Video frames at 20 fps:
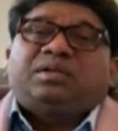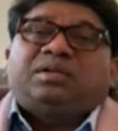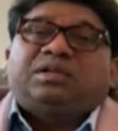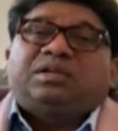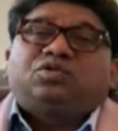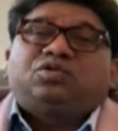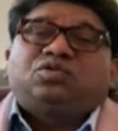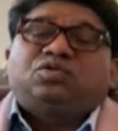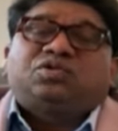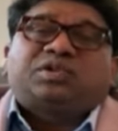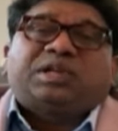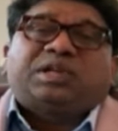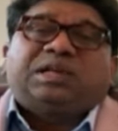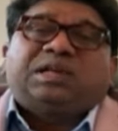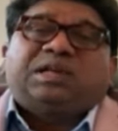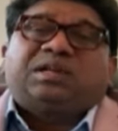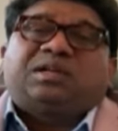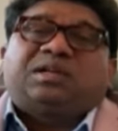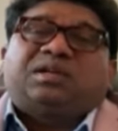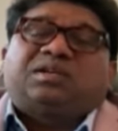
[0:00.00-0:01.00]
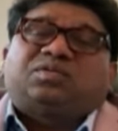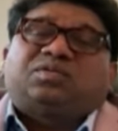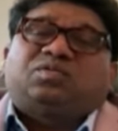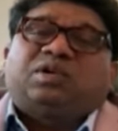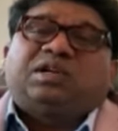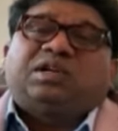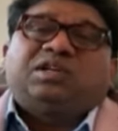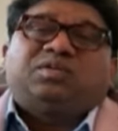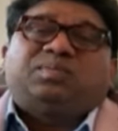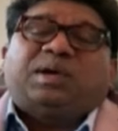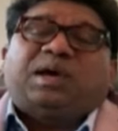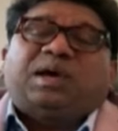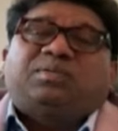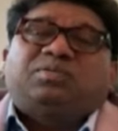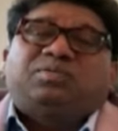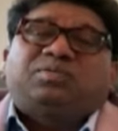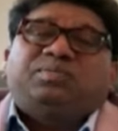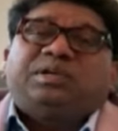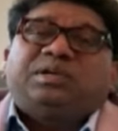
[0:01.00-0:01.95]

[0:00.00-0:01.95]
there are two screening tests. One is pap